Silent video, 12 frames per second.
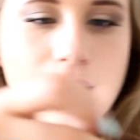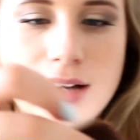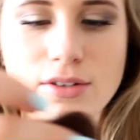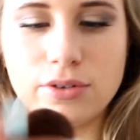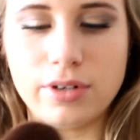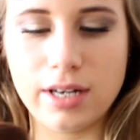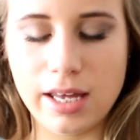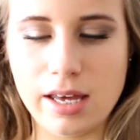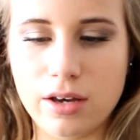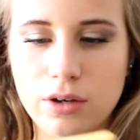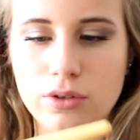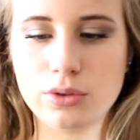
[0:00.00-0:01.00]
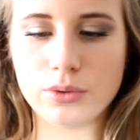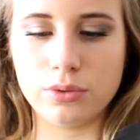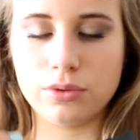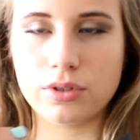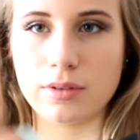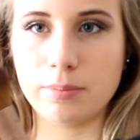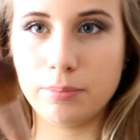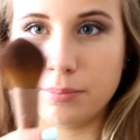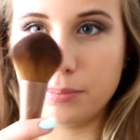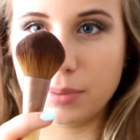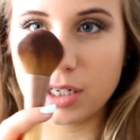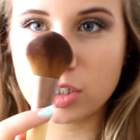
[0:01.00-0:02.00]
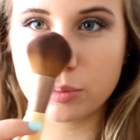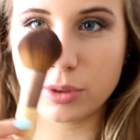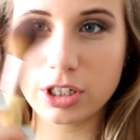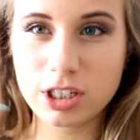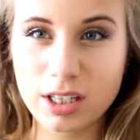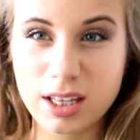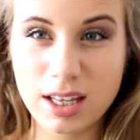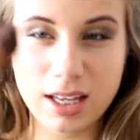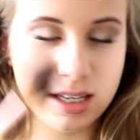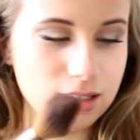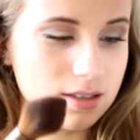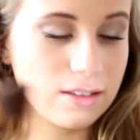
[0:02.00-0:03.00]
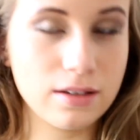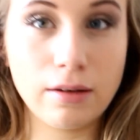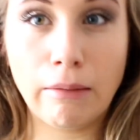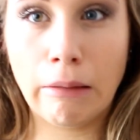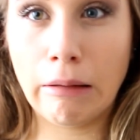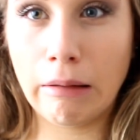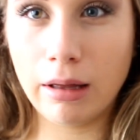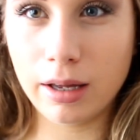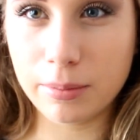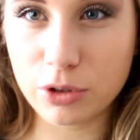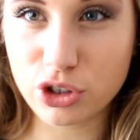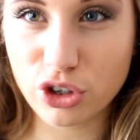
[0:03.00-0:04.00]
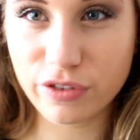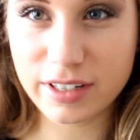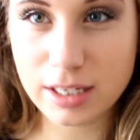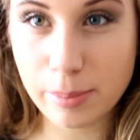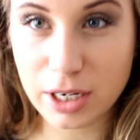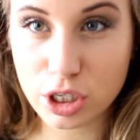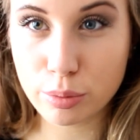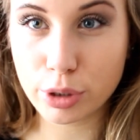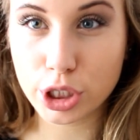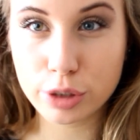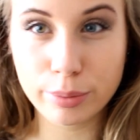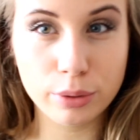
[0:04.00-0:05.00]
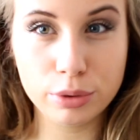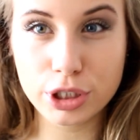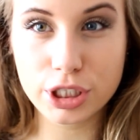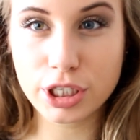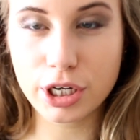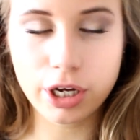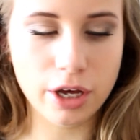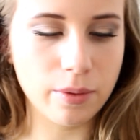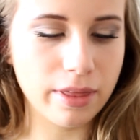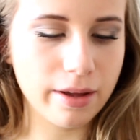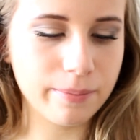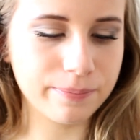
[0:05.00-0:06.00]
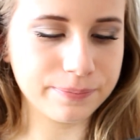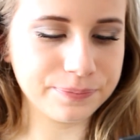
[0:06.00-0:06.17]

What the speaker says: that on an Eco Tools blush brush, I think it is. I'm not sure if it's a blush brush, but we're just going to go with it.